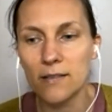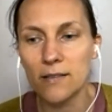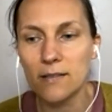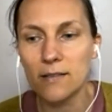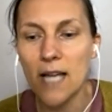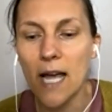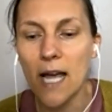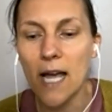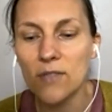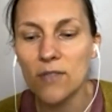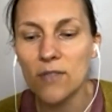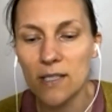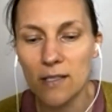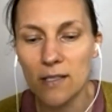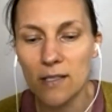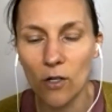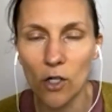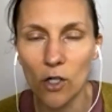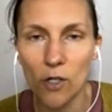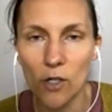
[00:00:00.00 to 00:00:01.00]
dived
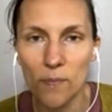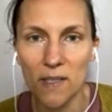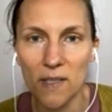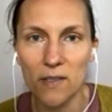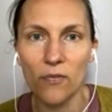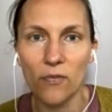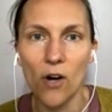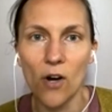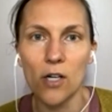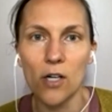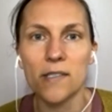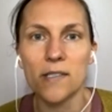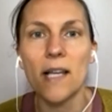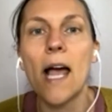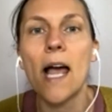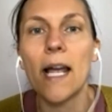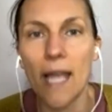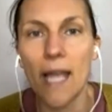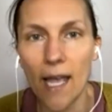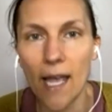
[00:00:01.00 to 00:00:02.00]
into herbs as far as
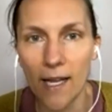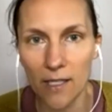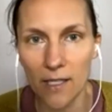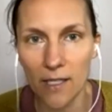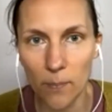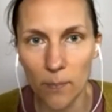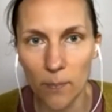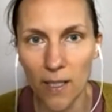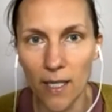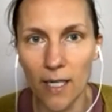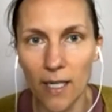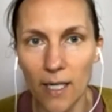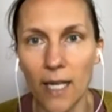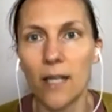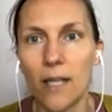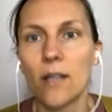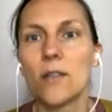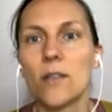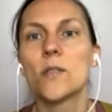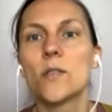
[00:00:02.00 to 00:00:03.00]
I had at the
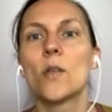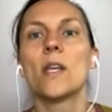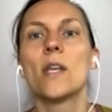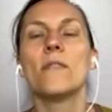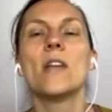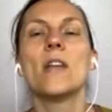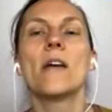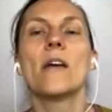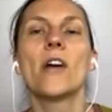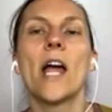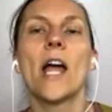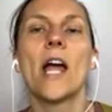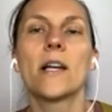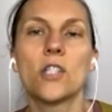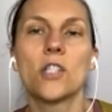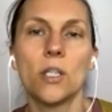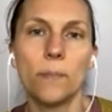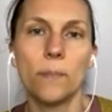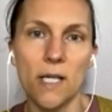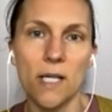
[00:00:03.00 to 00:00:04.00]
beginning. So they've never
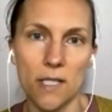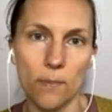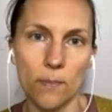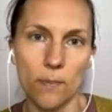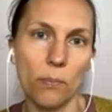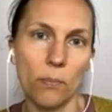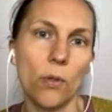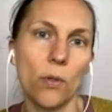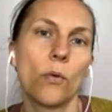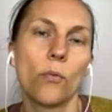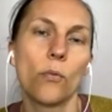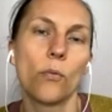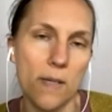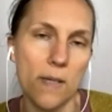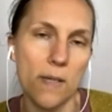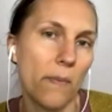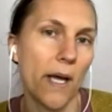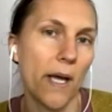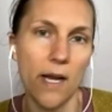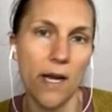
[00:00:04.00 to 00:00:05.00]
actually picked up a book
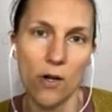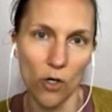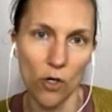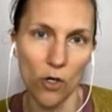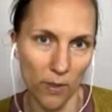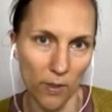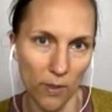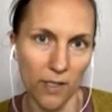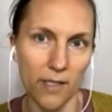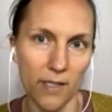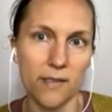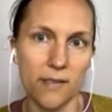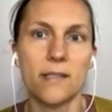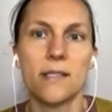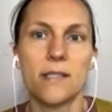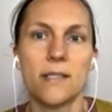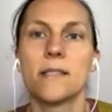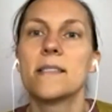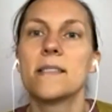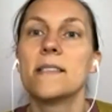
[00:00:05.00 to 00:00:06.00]
written by an herbalist
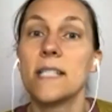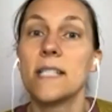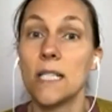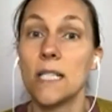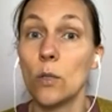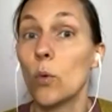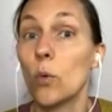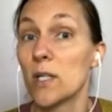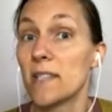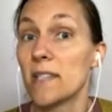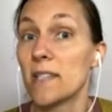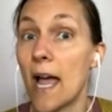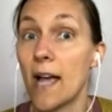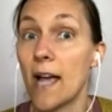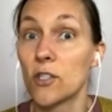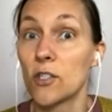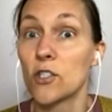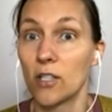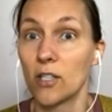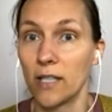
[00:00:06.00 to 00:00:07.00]
to see what's
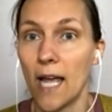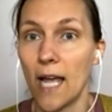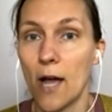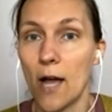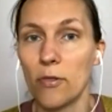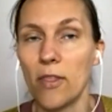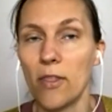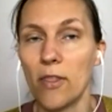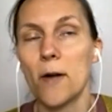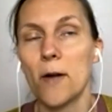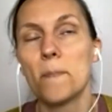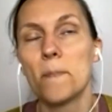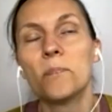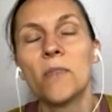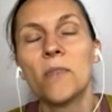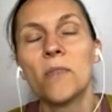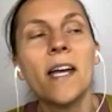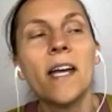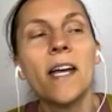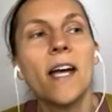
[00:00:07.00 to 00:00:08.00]
actually out there.
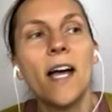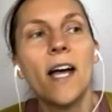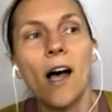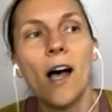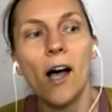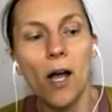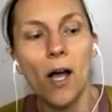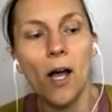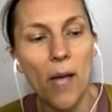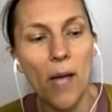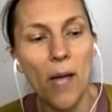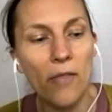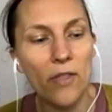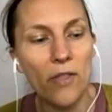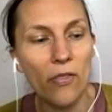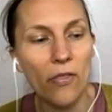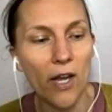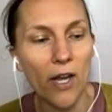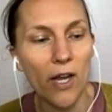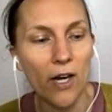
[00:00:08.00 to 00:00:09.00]
And
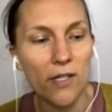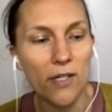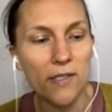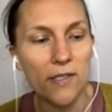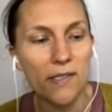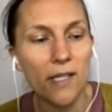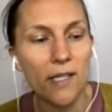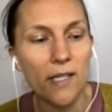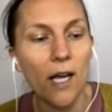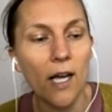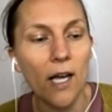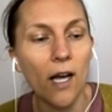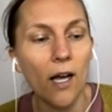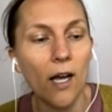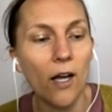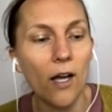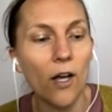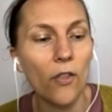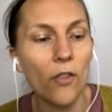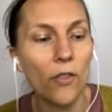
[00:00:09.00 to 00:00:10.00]
then there's
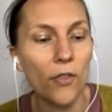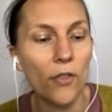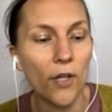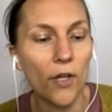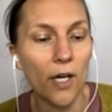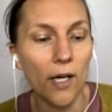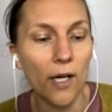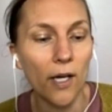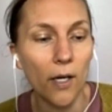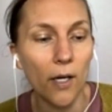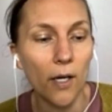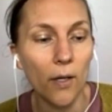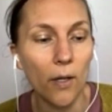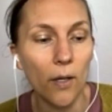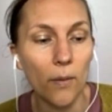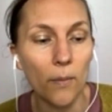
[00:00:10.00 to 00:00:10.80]
the